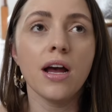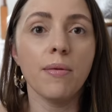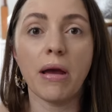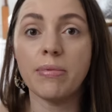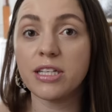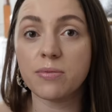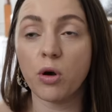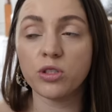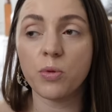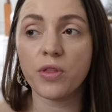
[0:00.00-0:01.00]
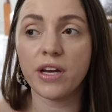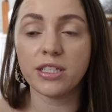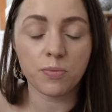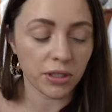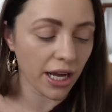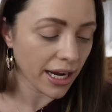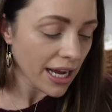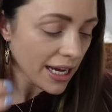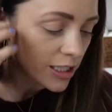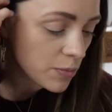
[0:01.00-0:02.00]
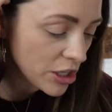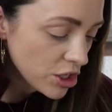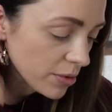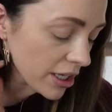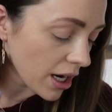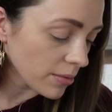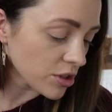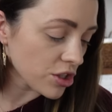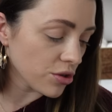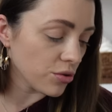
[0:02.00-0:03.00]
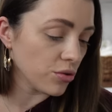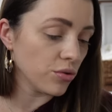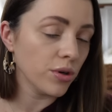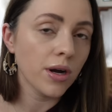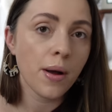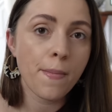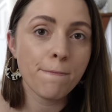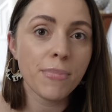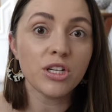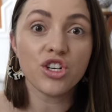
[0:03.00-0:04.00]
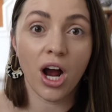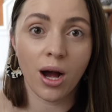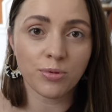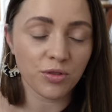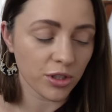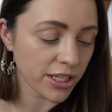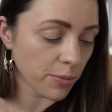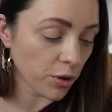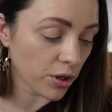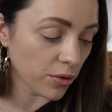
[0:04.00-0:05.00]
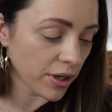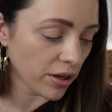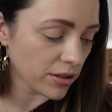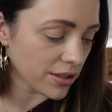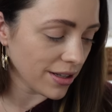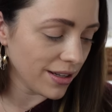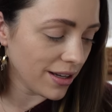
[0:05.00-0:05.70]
Maybe it's multiple things, but like, especially when it comes to jobs, for example, or careers,